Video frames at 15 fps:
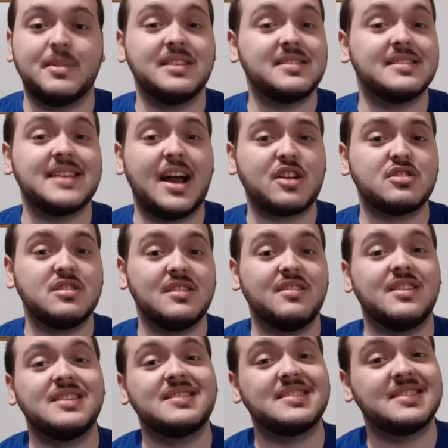This is actually
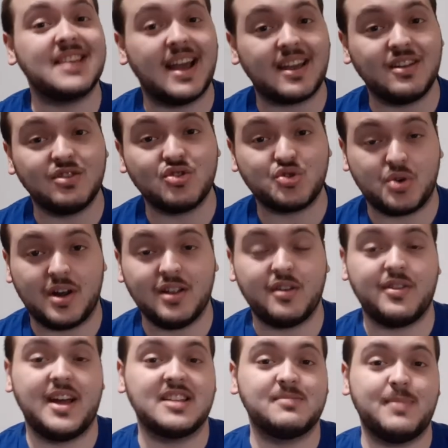the second
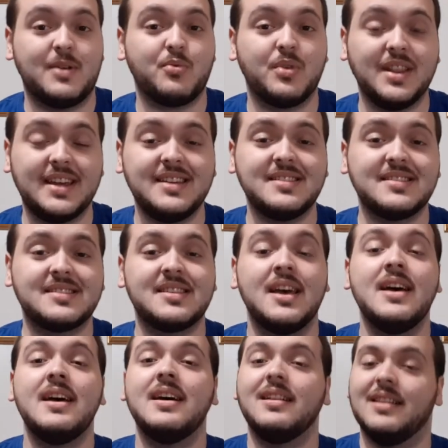trailer that's been released.
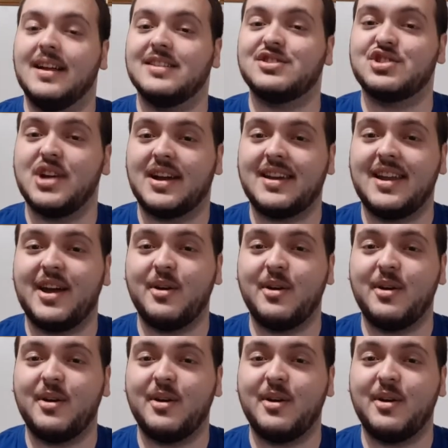Let's check it